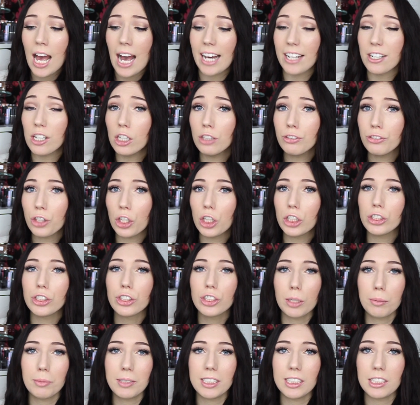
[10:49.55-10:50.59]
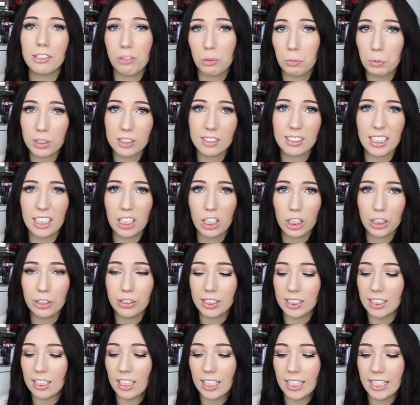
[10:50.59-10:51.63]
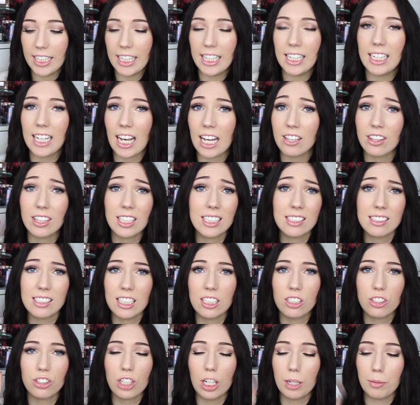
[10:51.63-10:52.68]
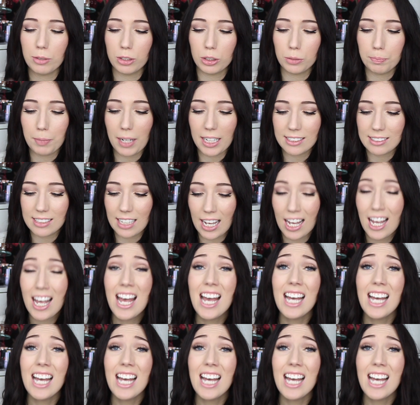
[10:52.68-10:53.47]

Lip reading: and I've tried so many different ones, including Clinique, and this is so much better.